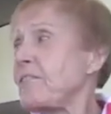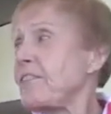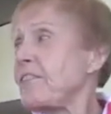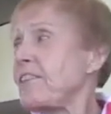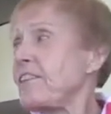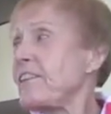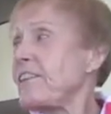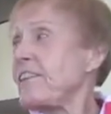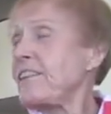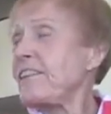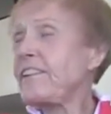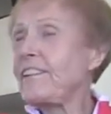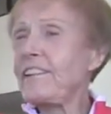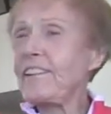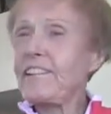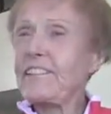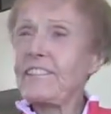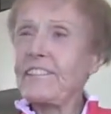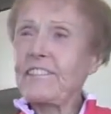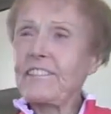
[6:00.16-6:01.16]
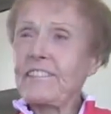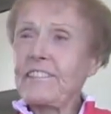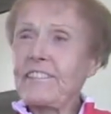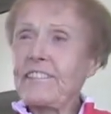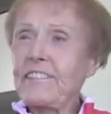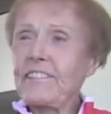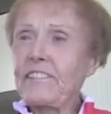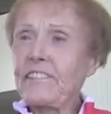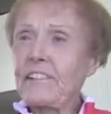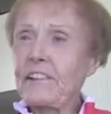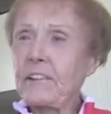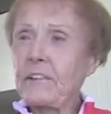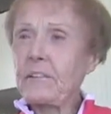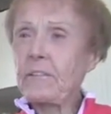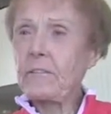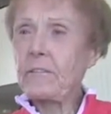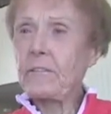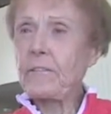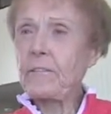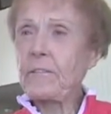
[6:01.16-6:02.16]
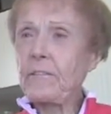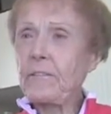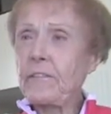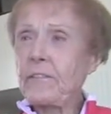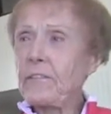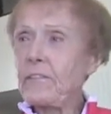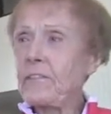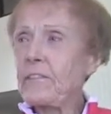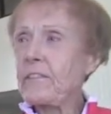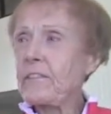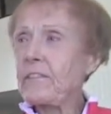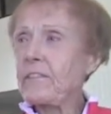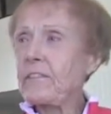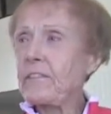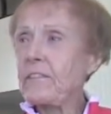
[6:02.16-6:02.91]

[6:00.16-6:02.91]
[no speech]